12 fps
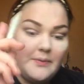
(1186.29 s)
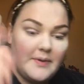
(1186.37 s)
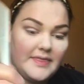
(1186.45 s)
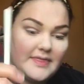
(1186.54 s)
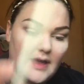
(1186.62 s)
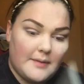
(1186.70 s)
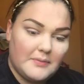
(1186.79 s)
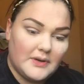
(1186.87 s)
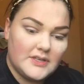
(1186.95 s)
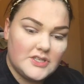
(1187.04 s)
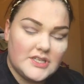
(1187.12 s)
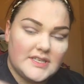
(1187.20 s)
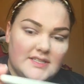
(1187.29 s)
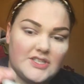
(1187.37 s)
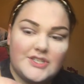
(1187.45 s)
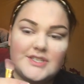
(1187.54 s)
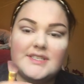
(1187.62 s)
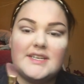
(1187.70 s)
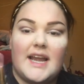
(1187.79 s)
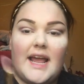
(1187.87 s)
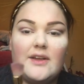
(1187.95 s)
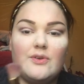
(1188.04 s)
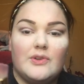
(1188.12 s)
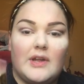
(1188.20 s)
With that brush. It's just an
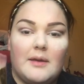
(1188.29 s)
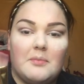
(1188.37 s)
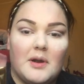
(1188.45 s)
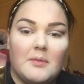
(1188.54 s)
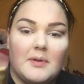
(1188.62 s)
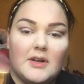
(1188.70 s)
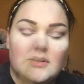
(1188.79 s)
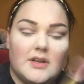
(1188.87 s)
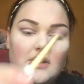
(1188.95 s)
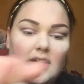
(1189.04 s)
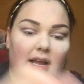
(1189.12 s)
angled eyebrow brush.